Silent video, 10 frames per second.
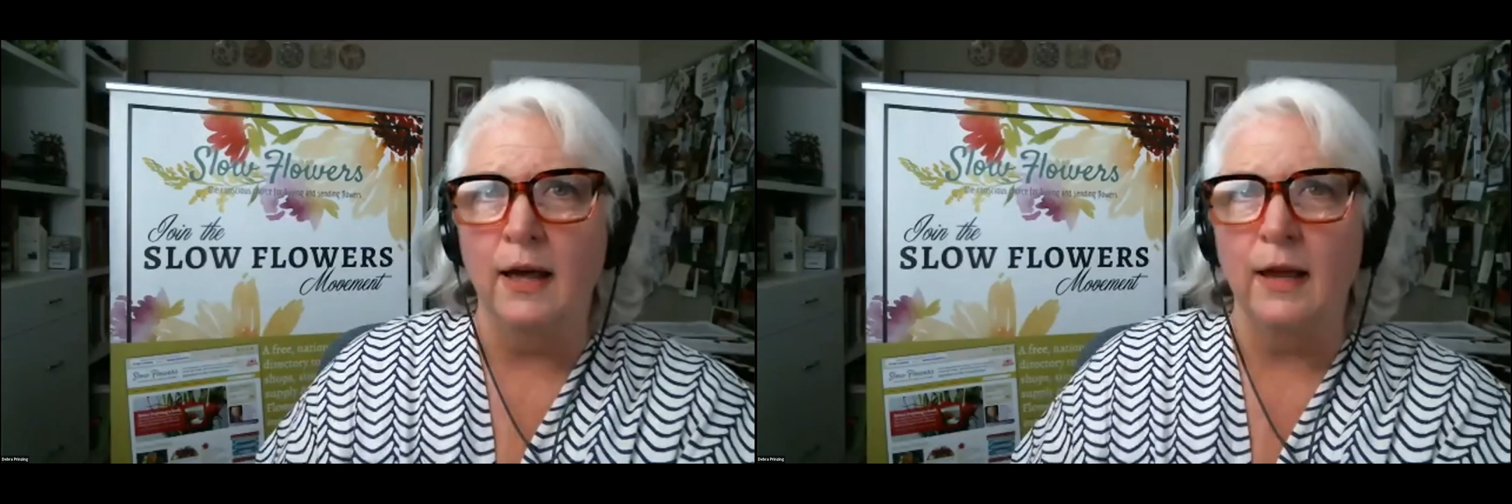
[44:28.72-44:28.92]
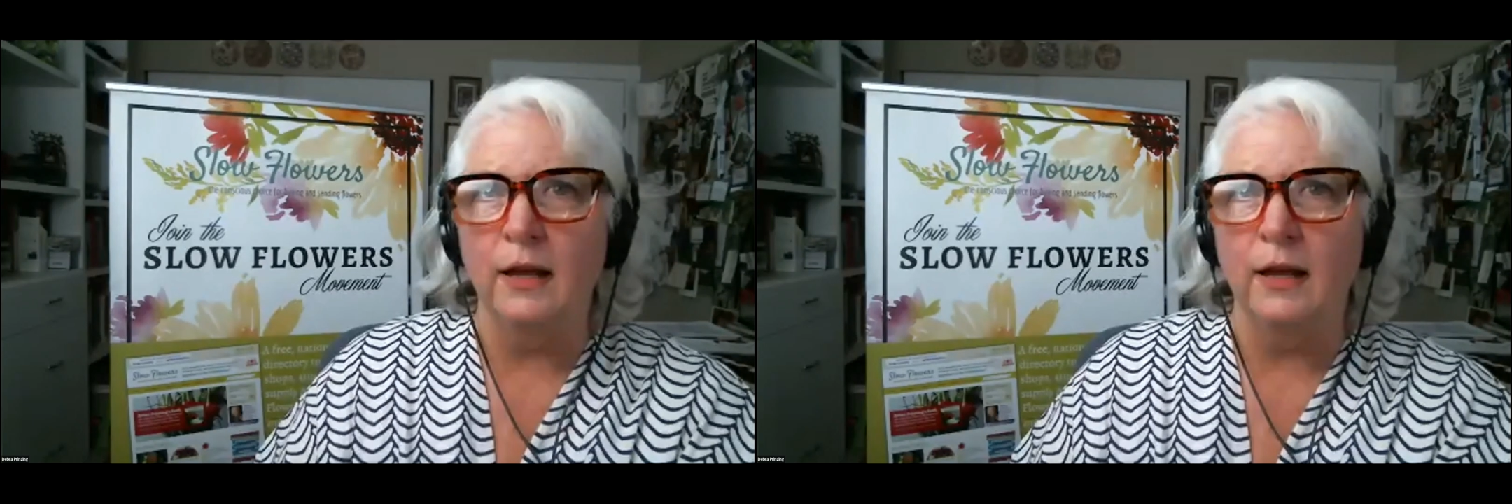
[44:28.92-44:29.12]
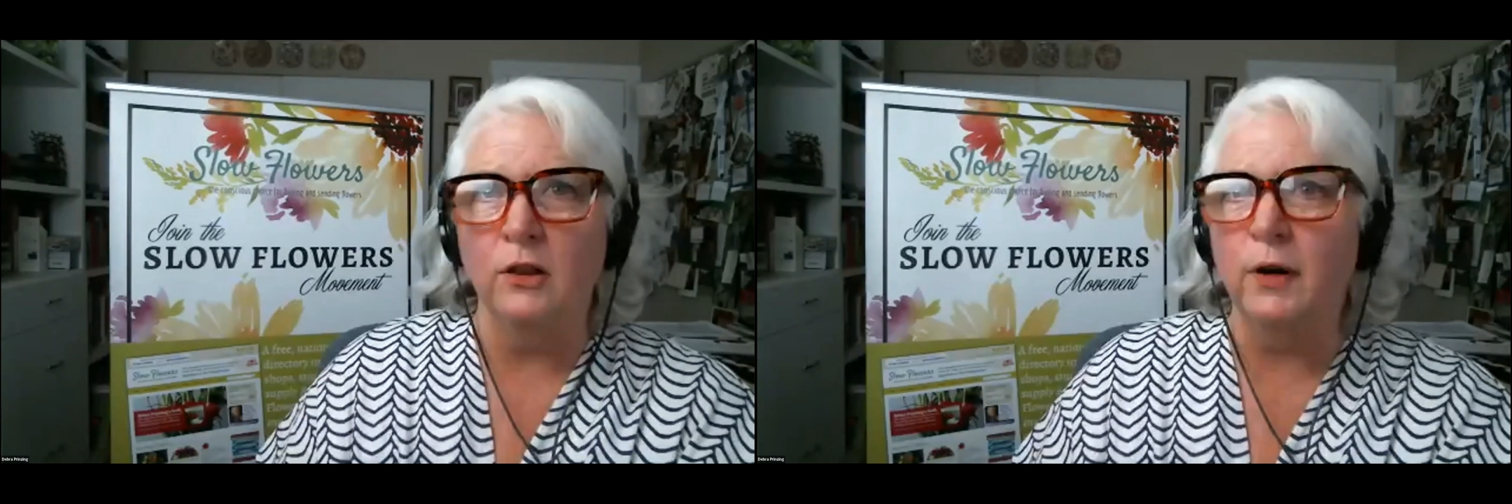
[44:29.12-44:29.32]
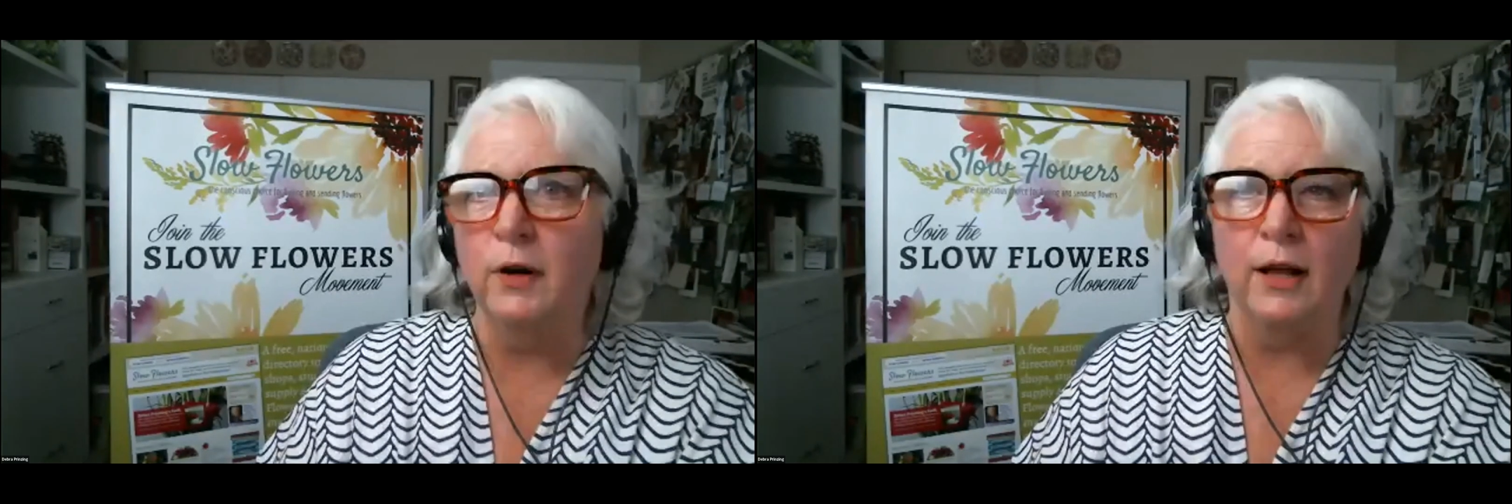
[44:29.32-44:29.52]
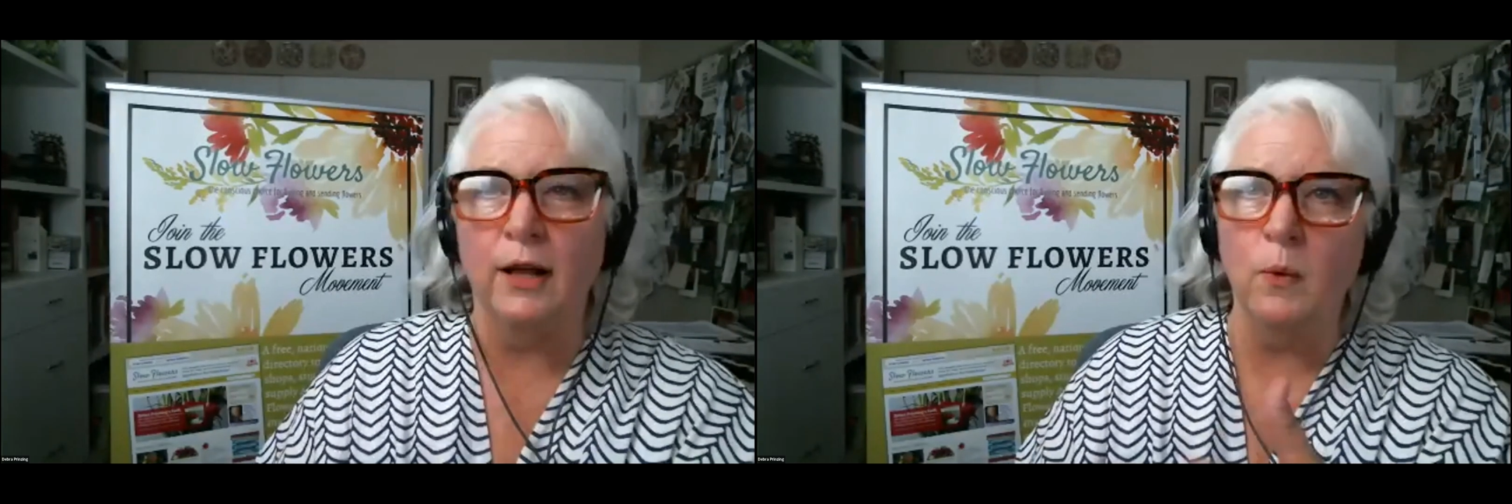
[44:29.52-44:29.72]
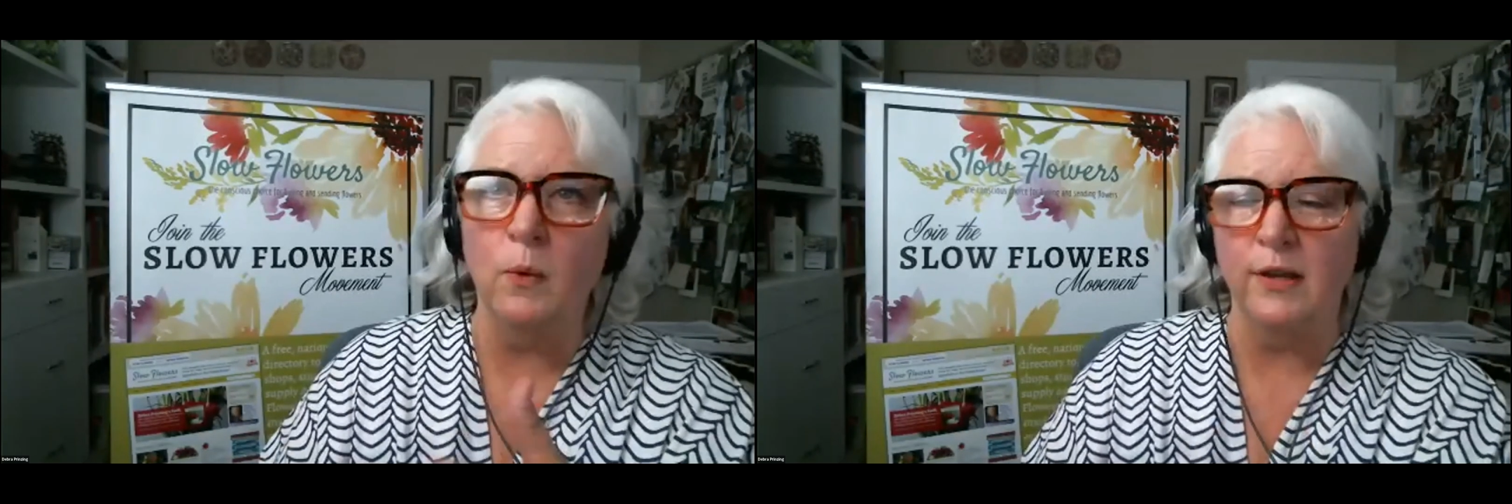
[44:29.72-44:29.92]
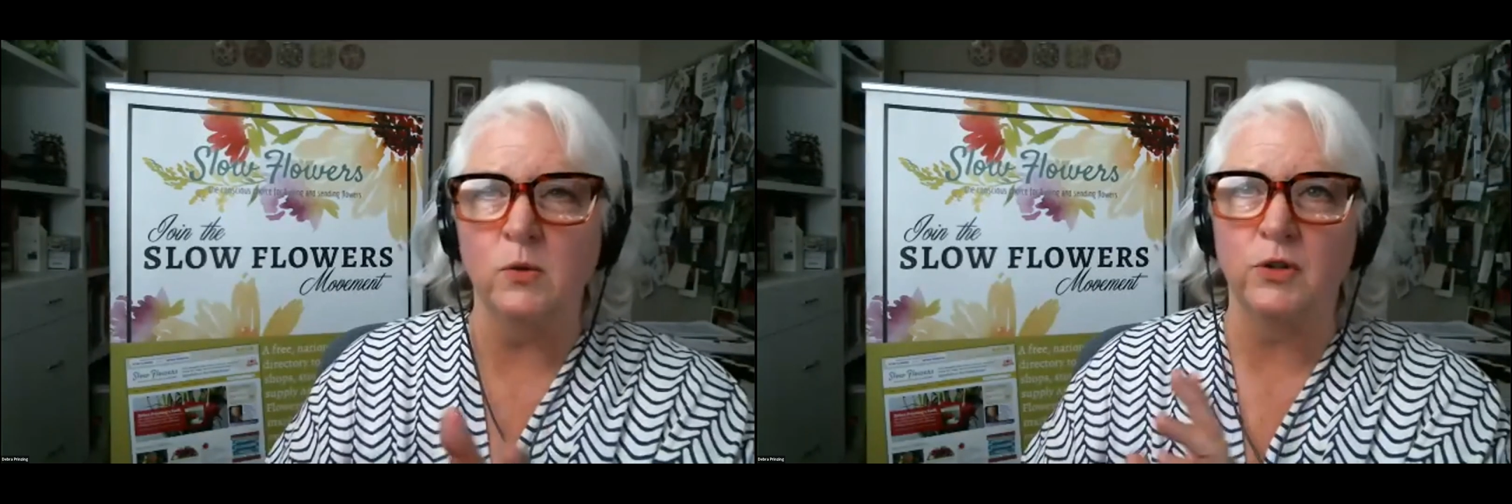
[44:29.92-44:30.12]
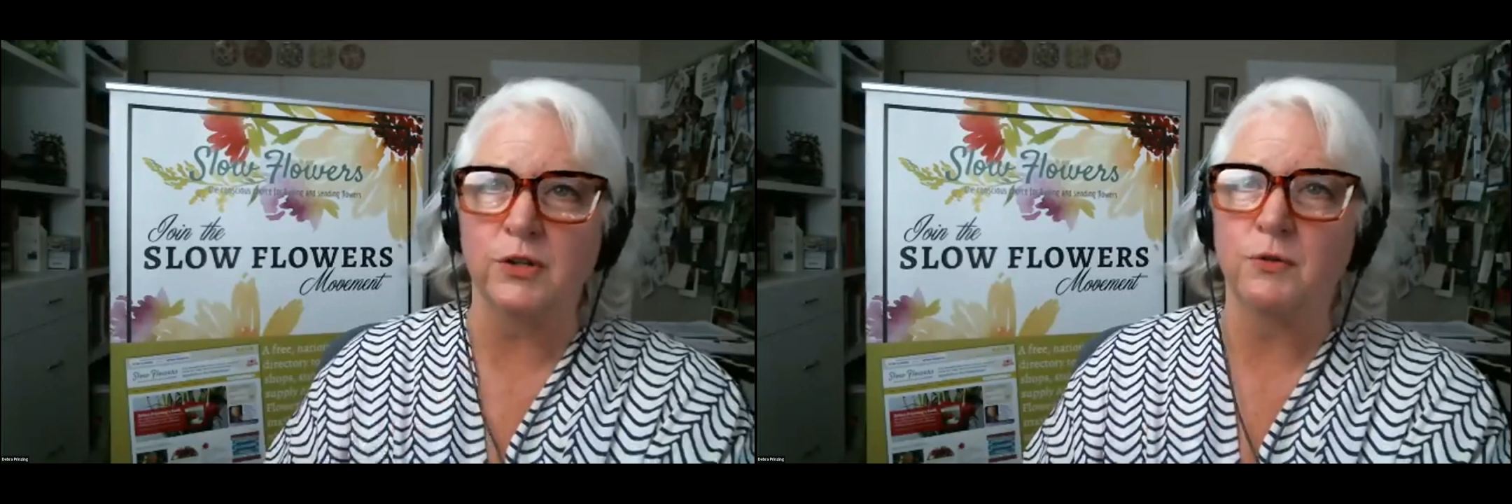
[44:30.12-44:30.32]
learning that, oh, wow, these
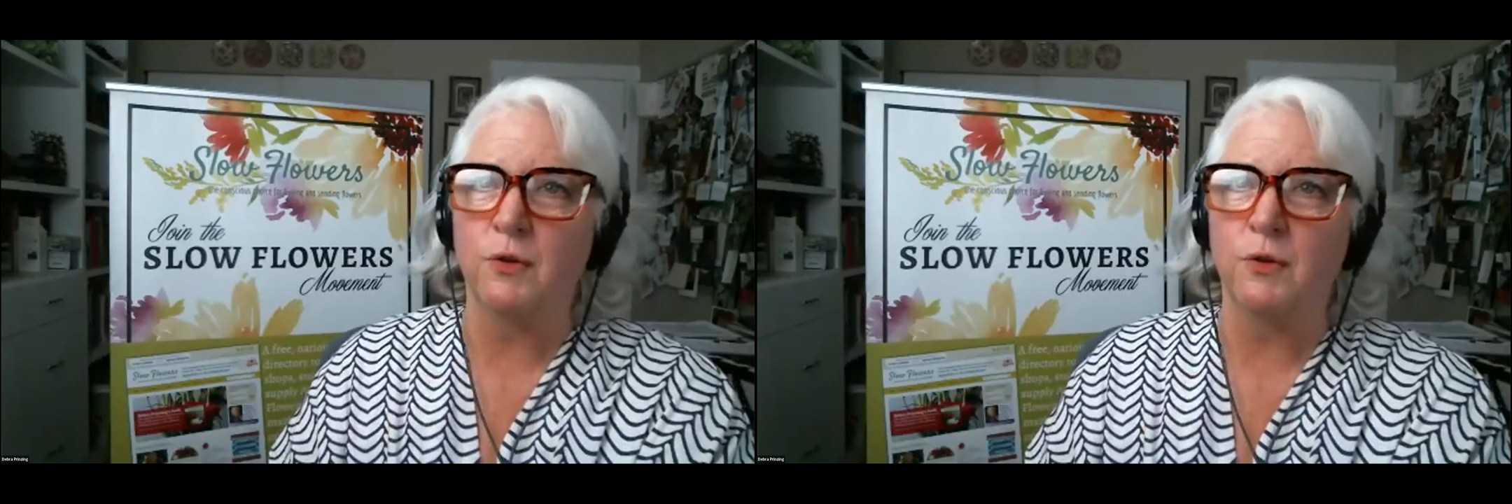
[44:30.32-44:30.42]
were just